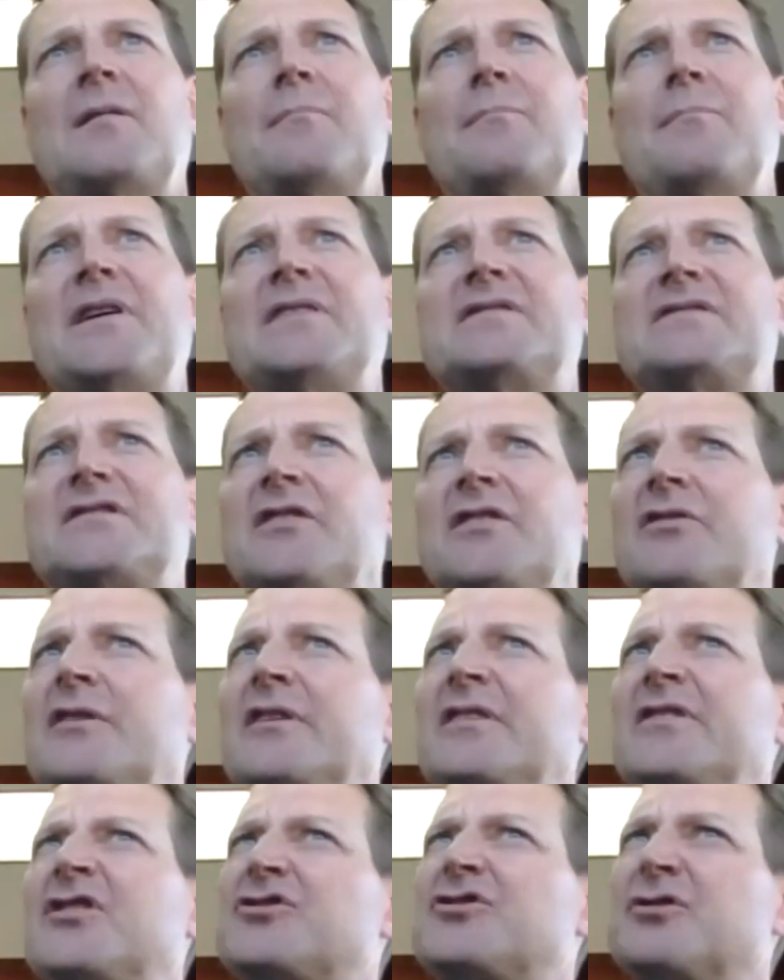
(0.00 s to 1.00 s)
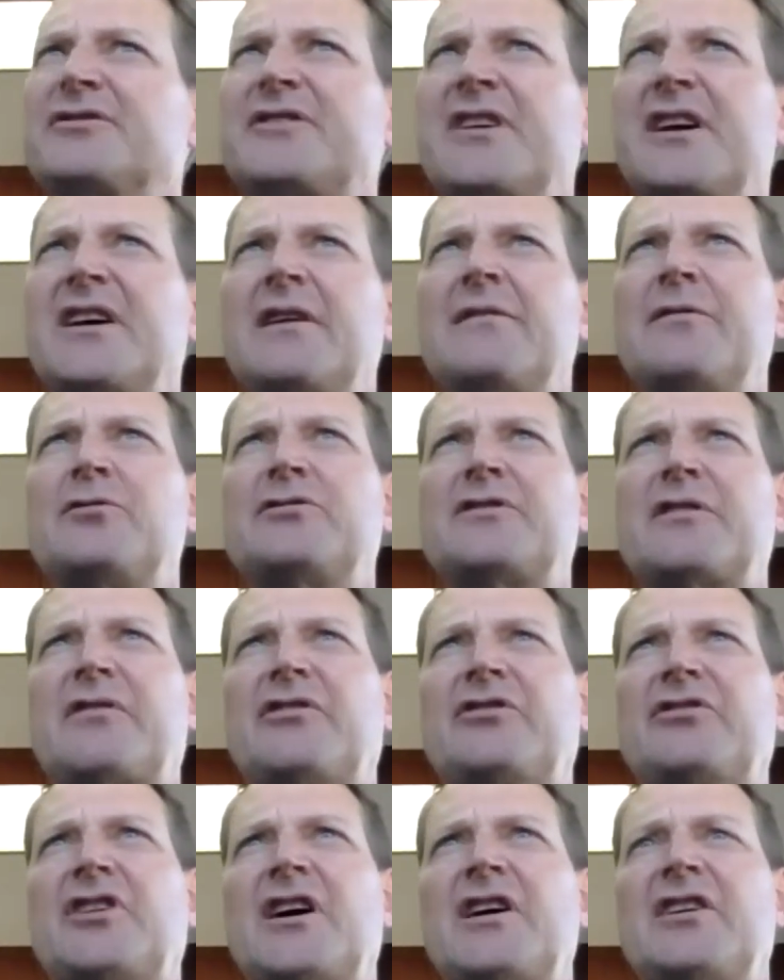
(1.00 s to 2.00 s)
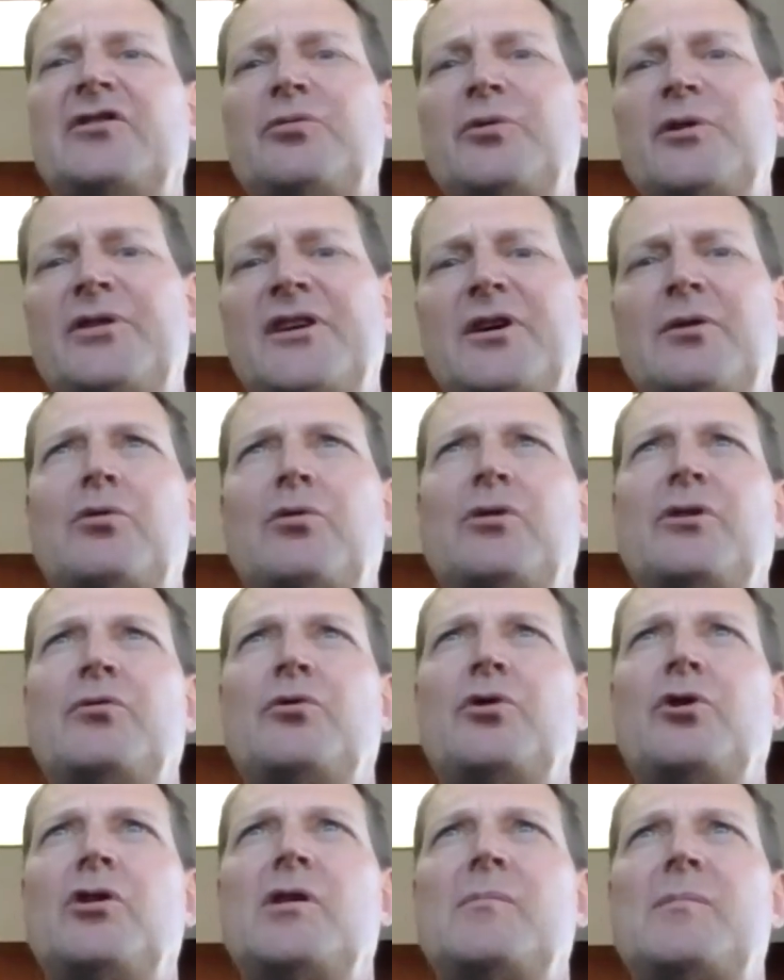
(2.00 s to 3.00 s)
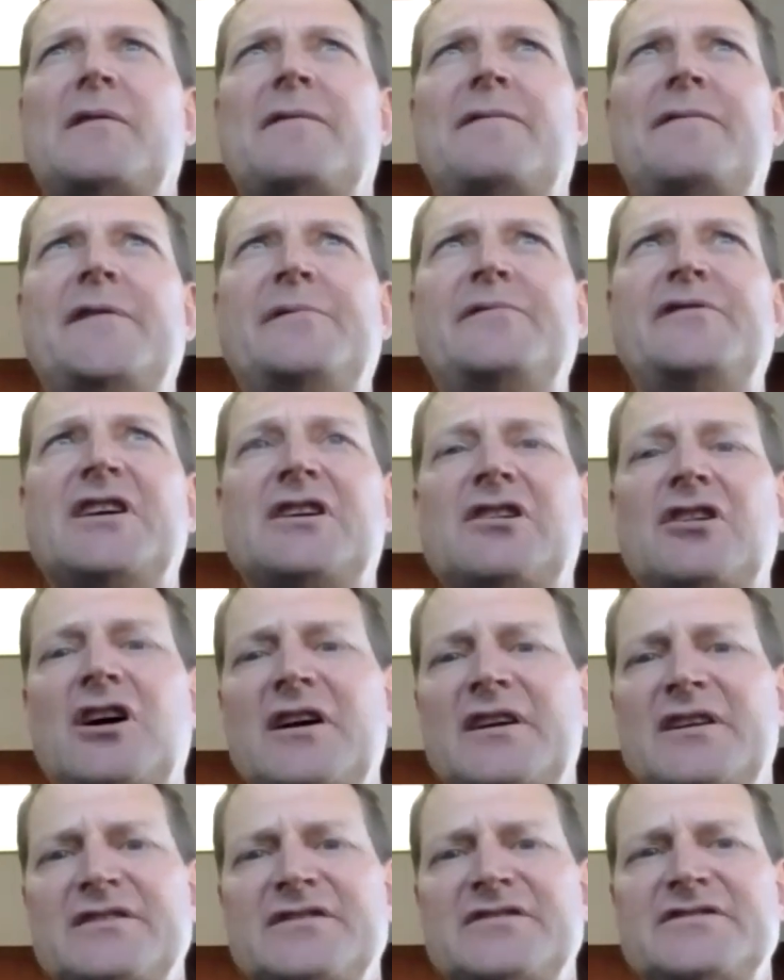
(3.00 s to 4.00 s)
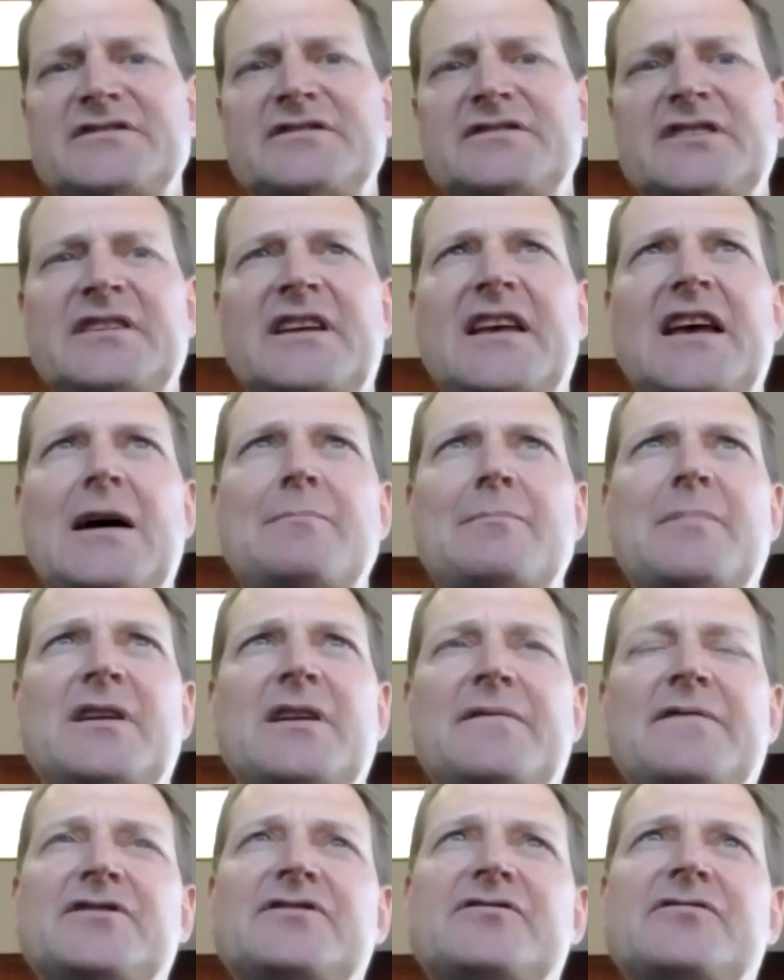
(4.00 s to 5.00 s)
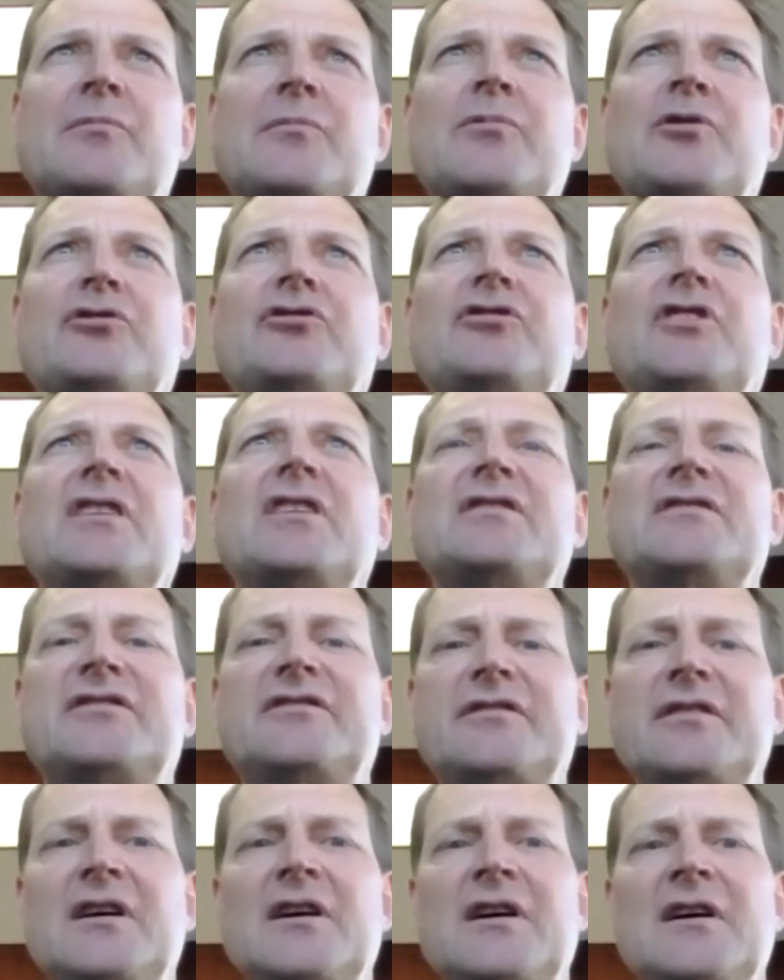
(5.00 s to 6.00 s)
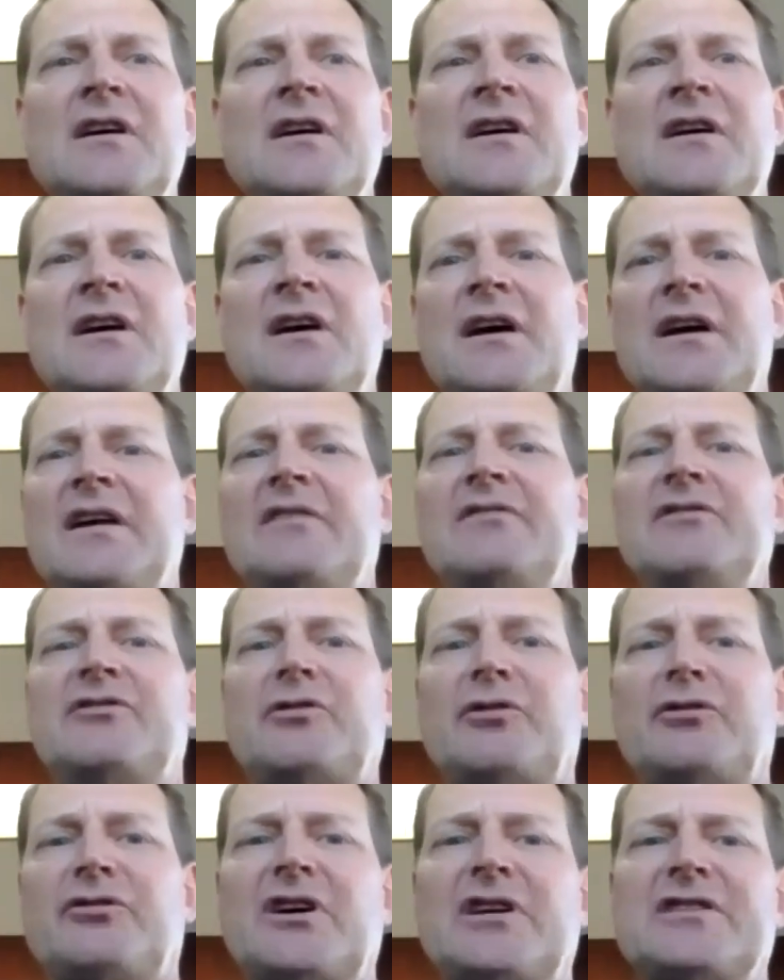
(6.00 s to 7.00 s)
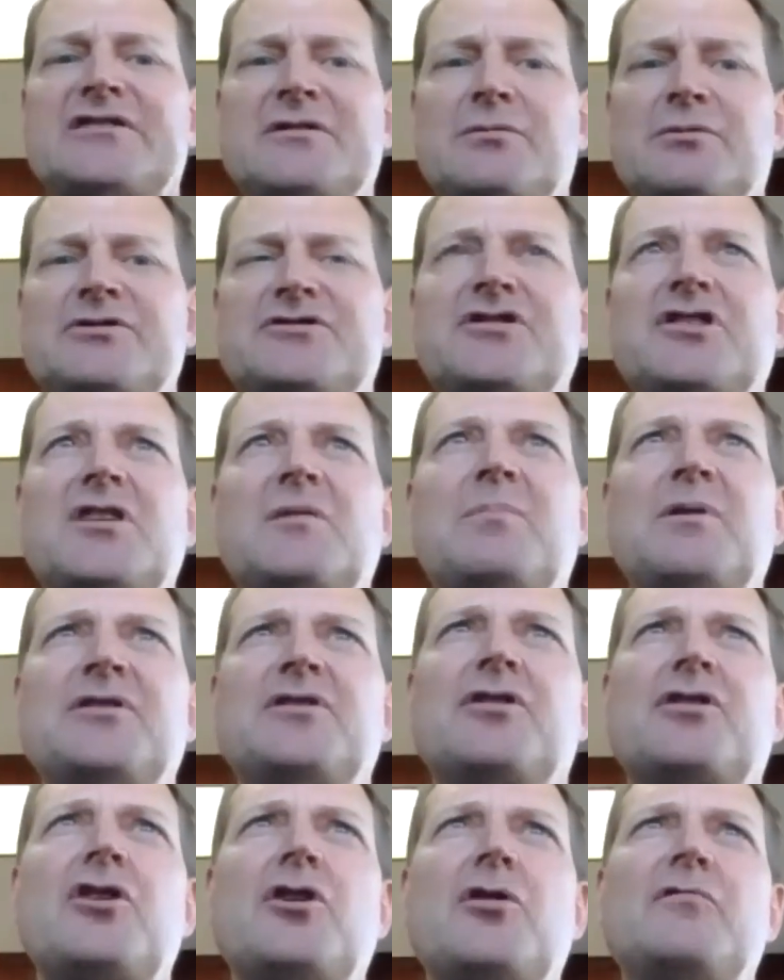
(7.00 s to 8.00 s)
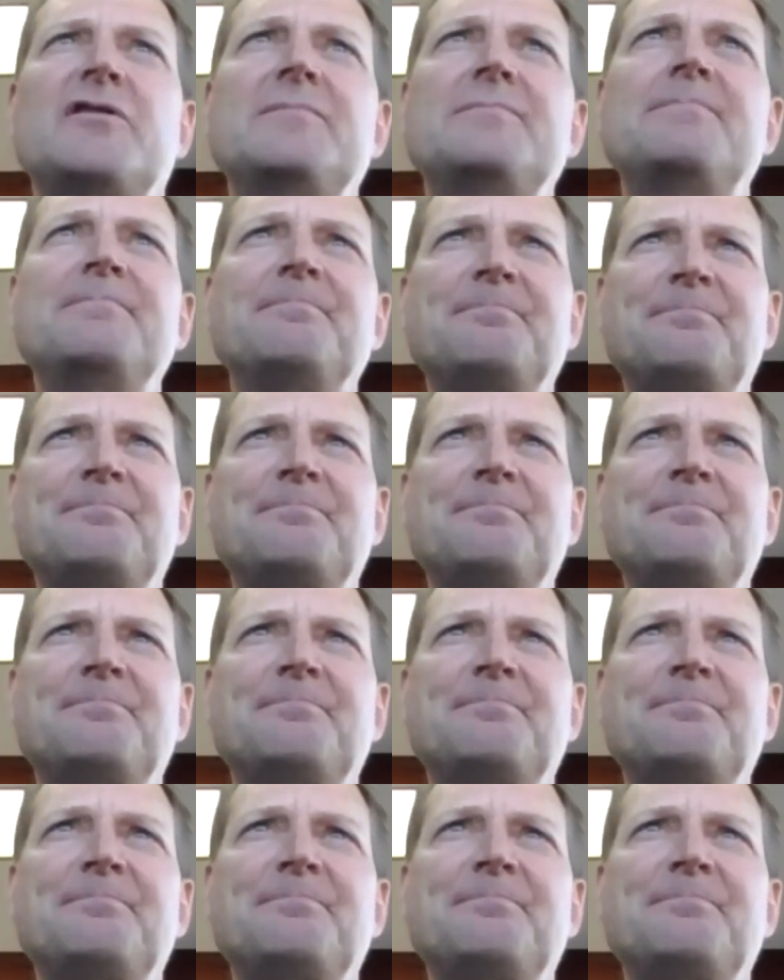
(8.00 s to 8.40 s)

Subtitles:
Based on the initial data of who's at the sites, we think we'll enroll about 50 clients in CAP benefits from those sites. Again, these are sites that were set up under COVID.